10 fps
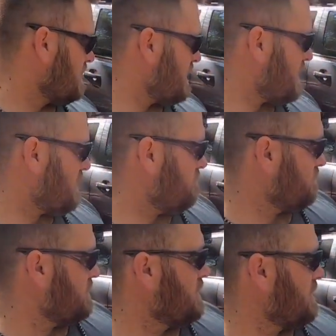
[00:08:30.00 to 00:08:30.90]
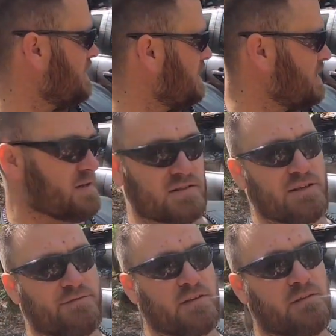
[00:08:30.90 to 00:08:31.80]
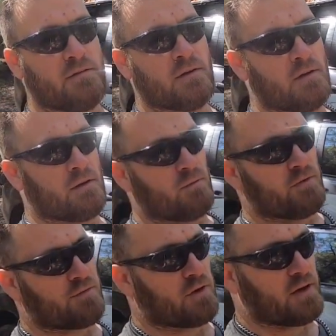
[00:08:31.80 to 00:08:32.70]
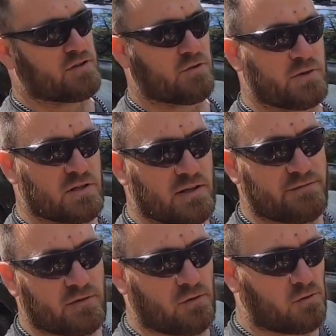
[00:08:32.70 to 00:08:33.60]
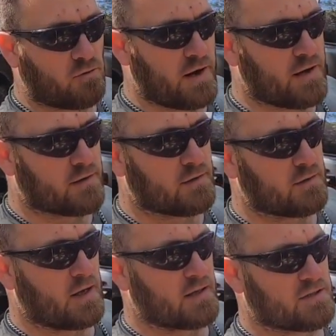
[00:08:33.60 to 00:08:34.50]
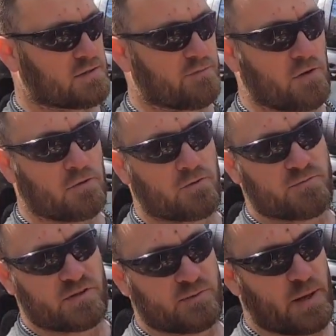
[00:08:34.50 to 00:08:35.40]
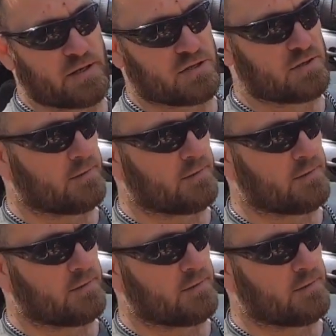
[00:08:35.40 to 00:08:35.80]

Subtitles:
It is lifted. We've got a 2-inch lift all round, just some fulcrum suspension.